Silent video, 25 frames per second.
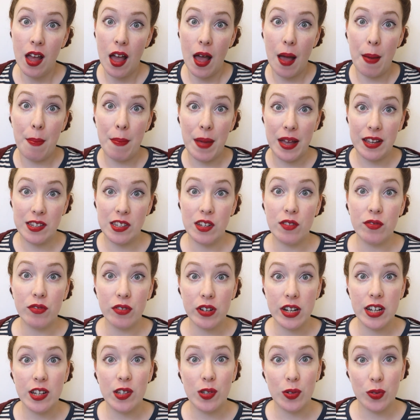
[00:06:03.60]
a massive
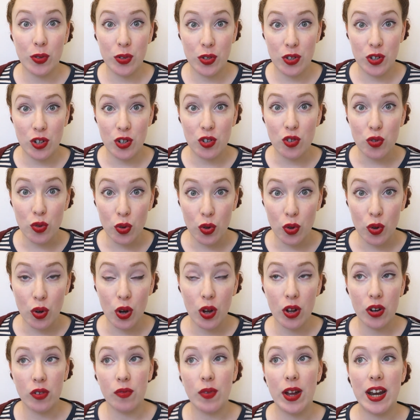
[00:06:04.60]
resource to
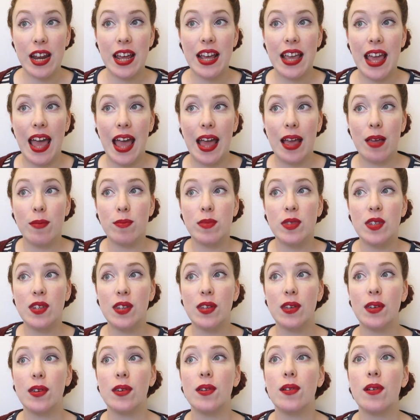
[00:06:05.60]
draw on when it came
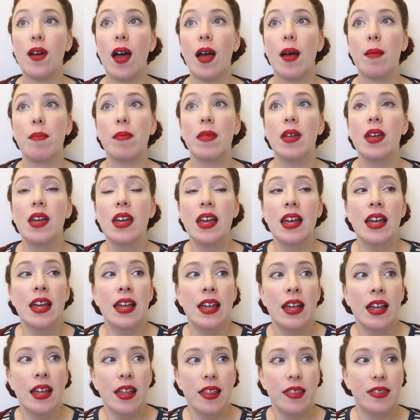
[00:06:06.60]
to
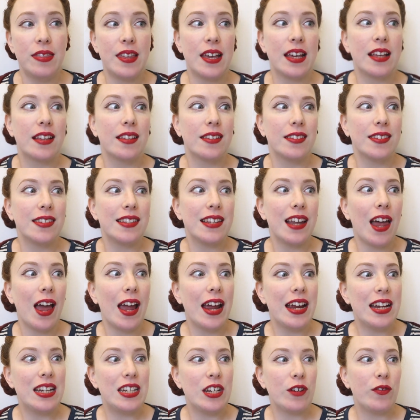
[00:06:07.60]
things
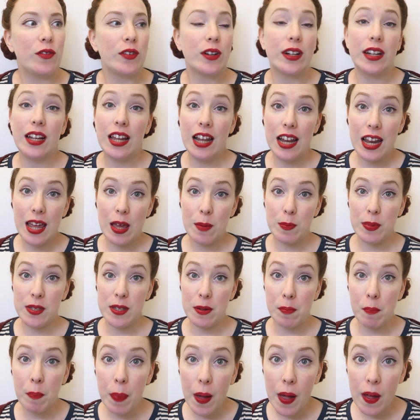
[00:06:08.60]
like different clips
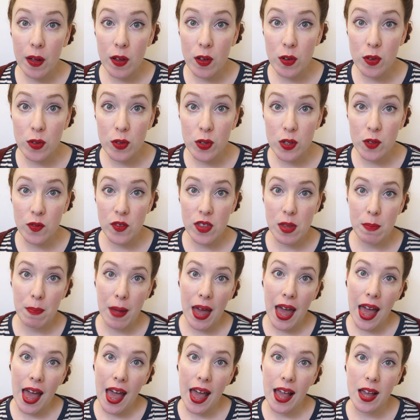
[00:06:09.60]
and buckles for the
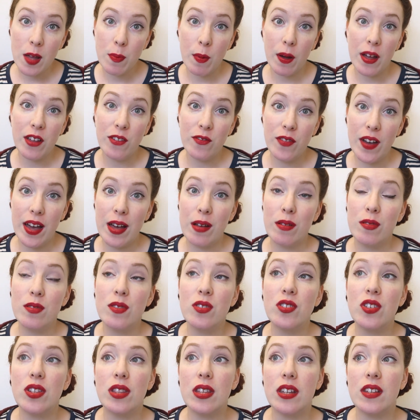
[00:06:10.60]
bag. I
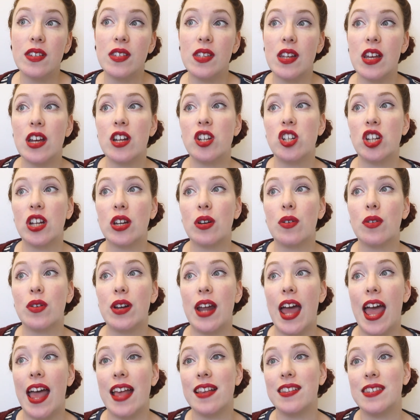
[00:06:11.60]
found that searching on
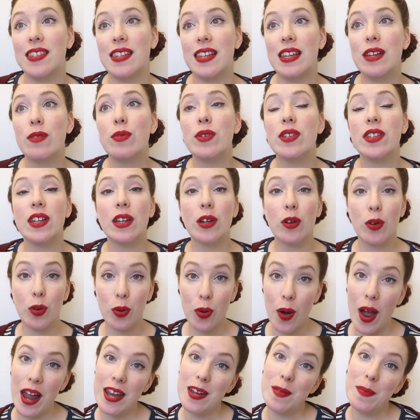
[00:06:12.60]
Etsy was
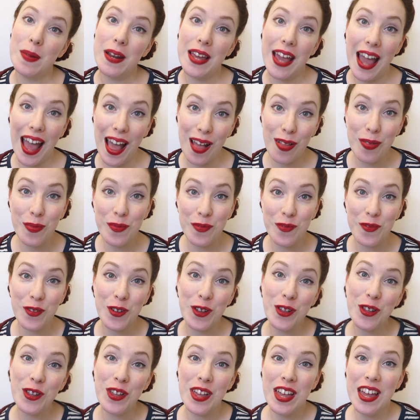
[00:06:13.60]
incredibly
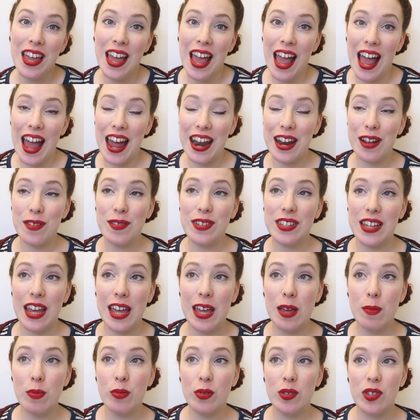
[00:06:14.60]
helpful, and I was
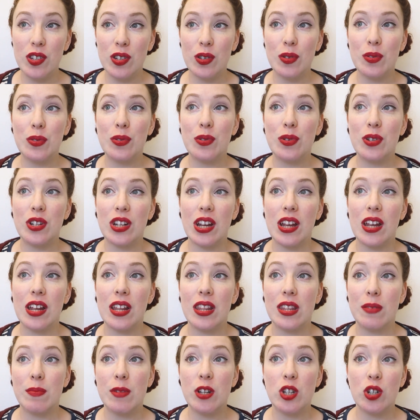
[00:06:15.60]
able to order
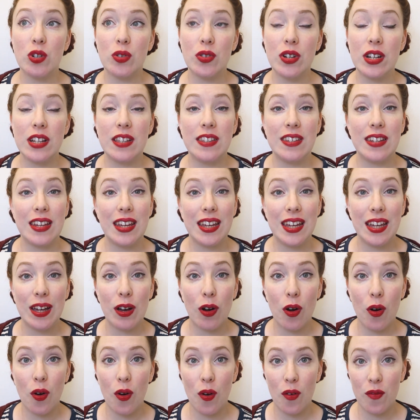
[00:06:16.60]
the majority
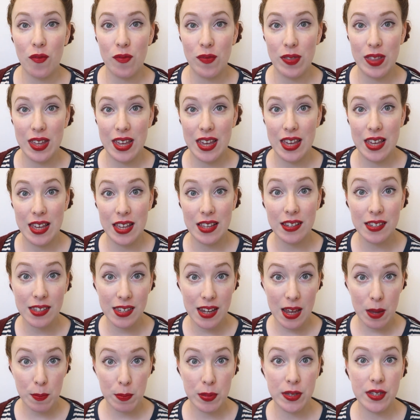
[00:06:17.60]
of the
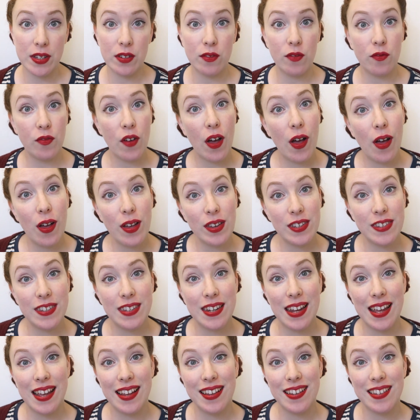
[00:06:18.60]
zips and
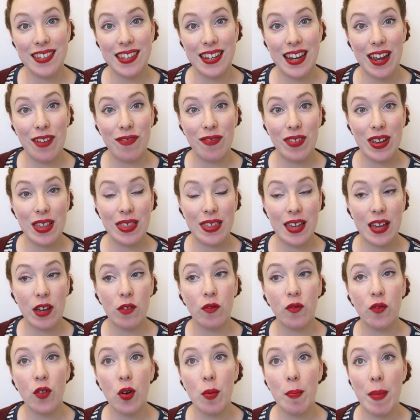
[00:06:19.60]
fastenings and
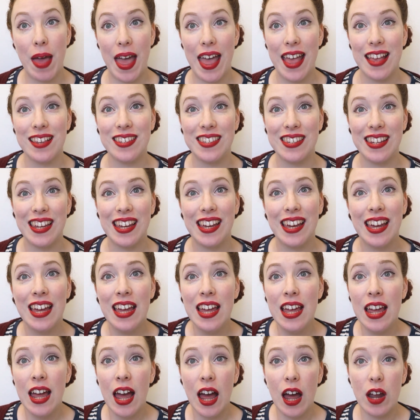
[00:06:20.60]
everything from Etsy,
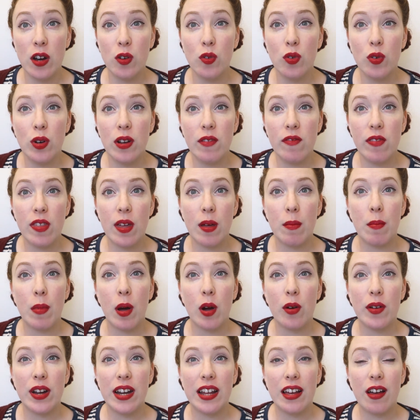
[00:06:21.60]
and all of them
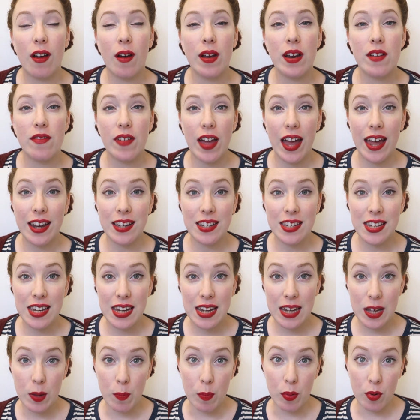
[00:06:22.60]
are in a kind of
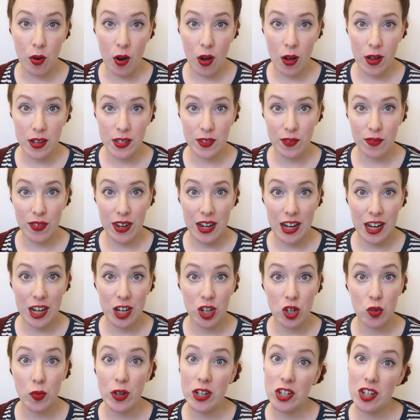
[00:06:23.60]
antique brass
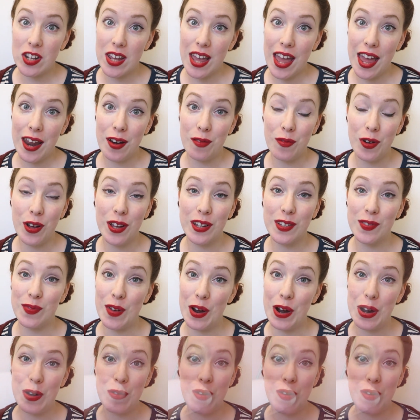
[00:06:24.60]
finish, which again works very